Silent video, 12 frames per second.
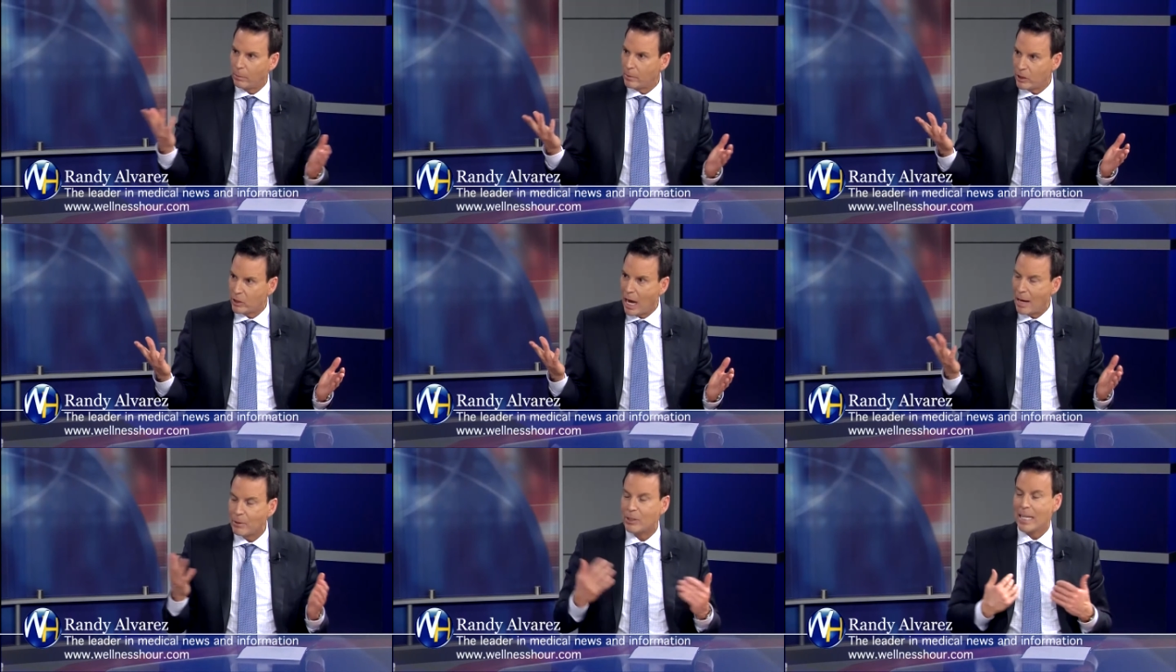I'm just,
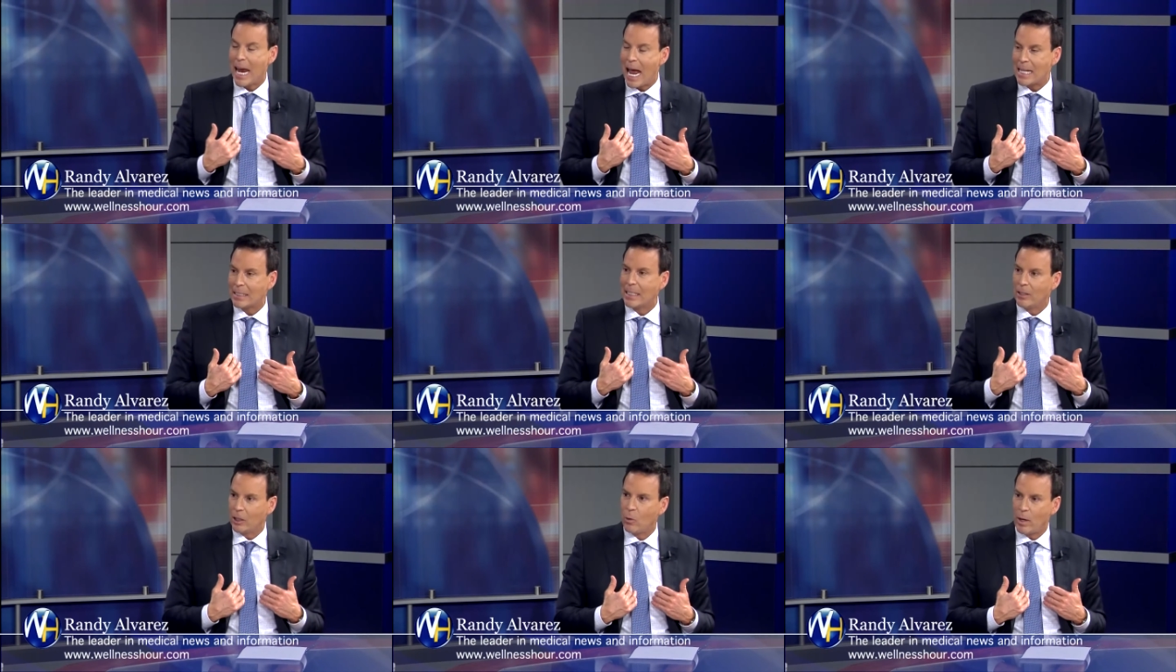I'm just
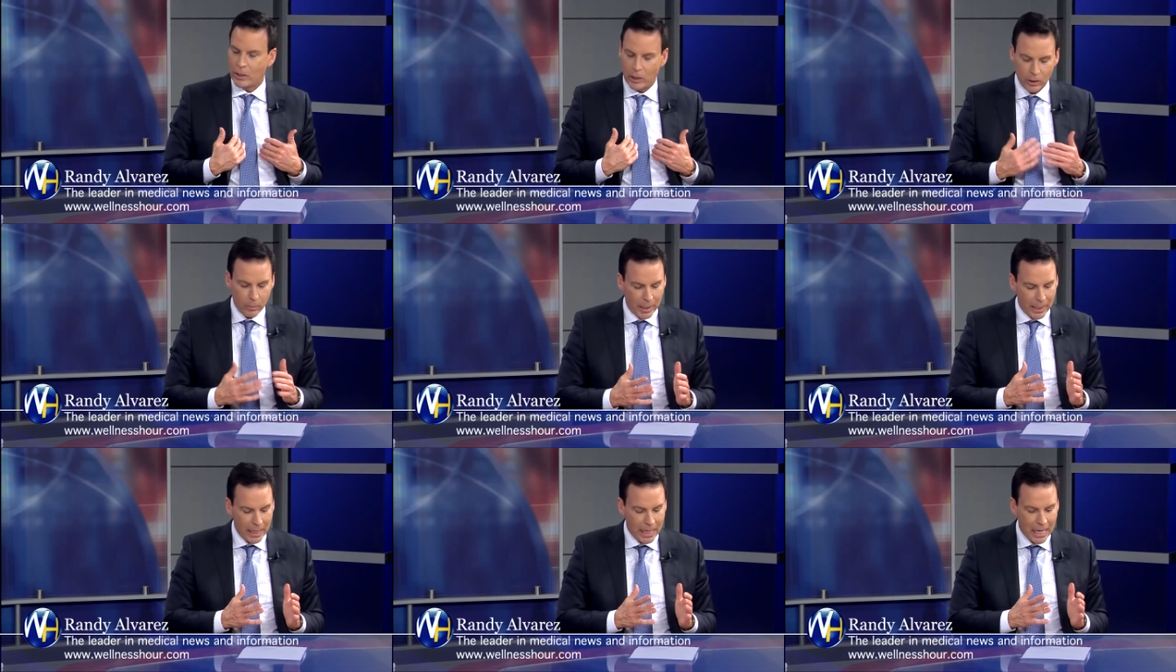asking the questions. But
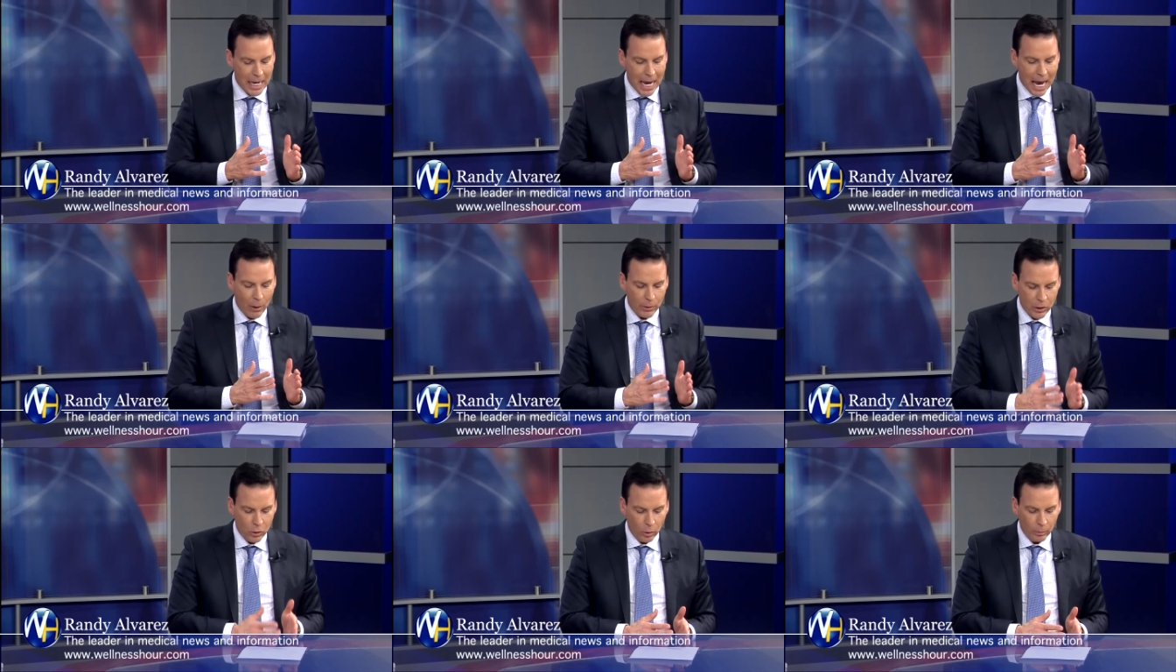how
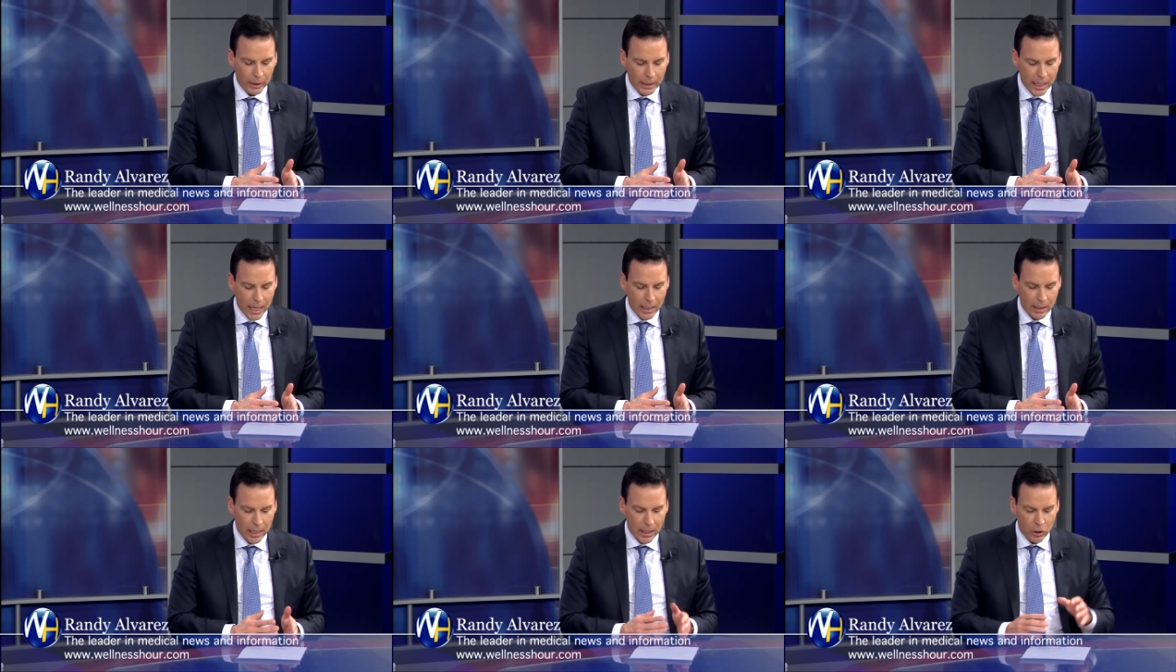it's normally
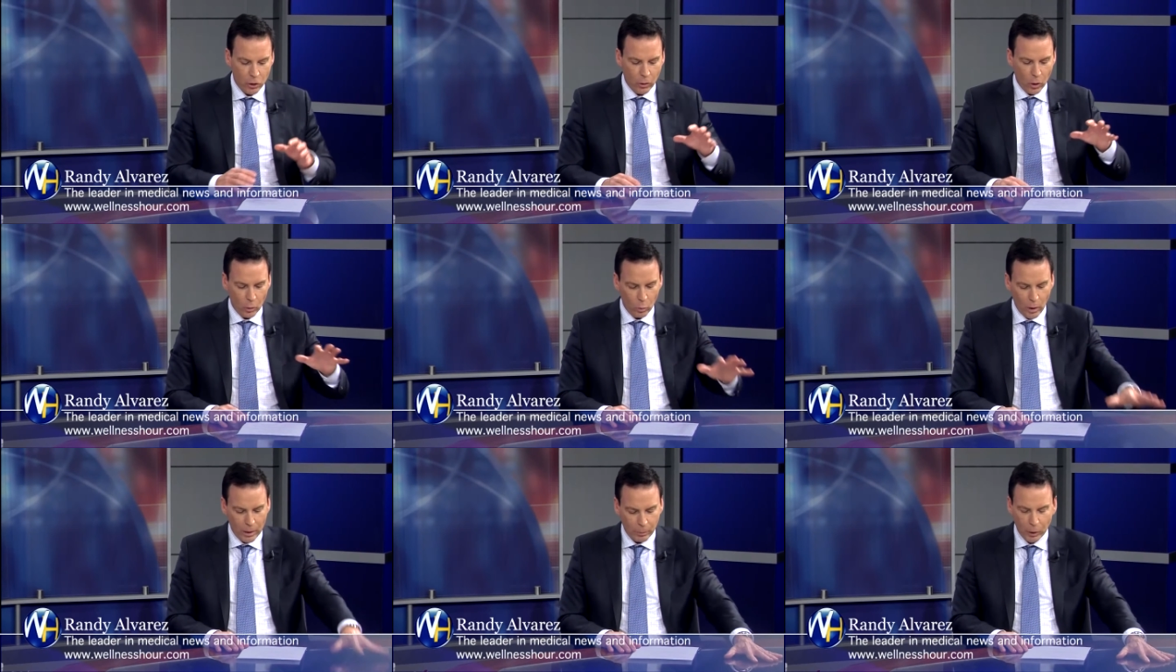done is you go to
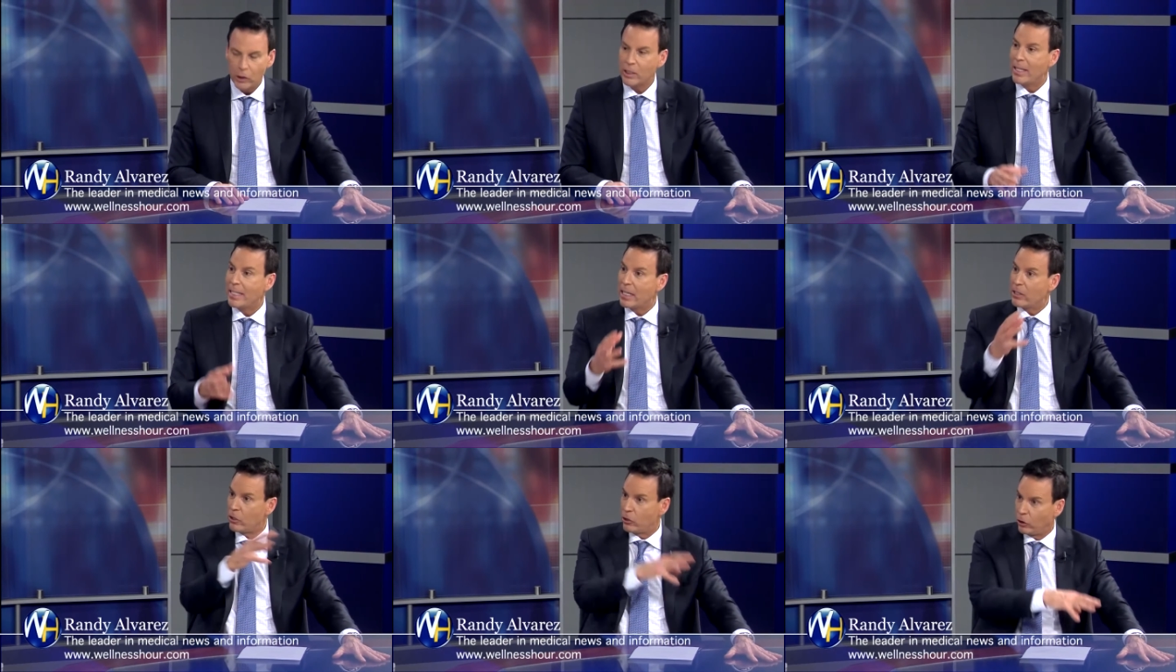one person that
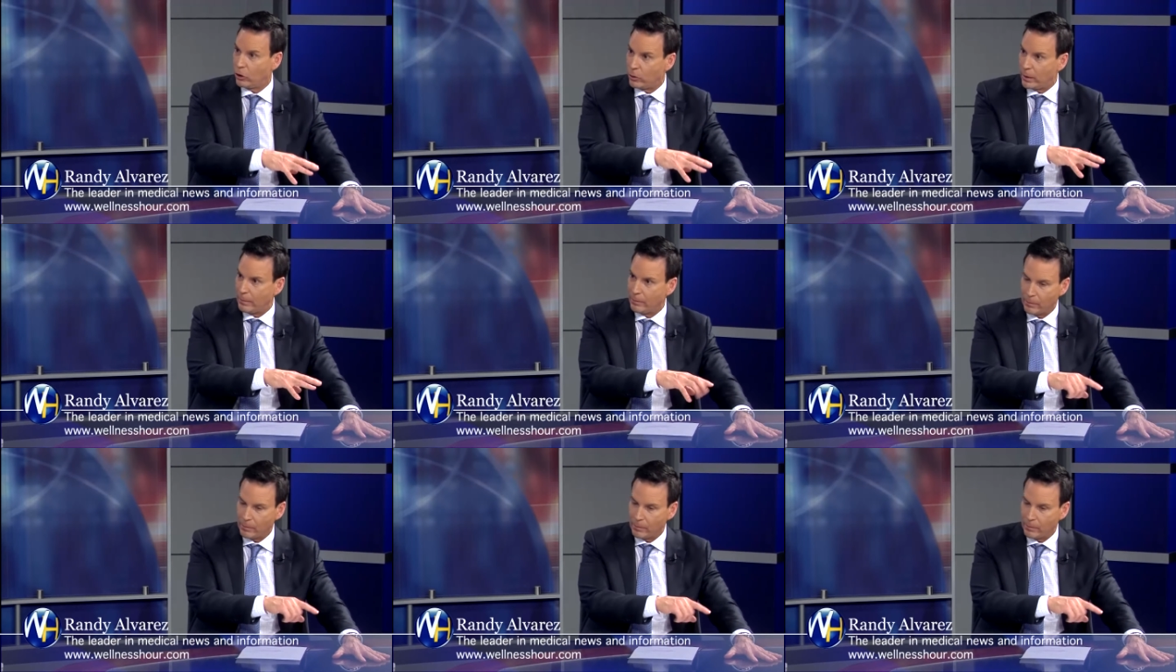does a surgery,